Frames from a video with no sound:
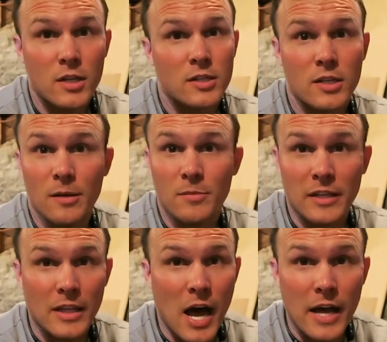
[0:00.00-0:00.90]

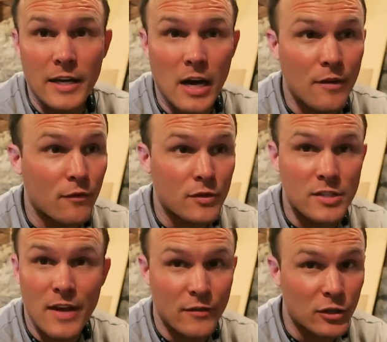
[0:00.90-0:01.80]
something lined up for
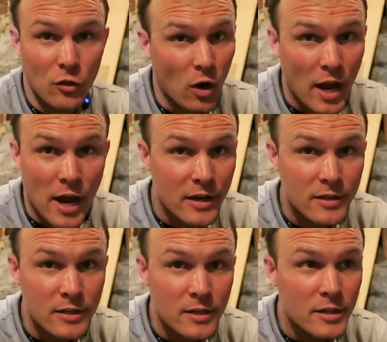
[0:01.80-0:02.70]
$7 grand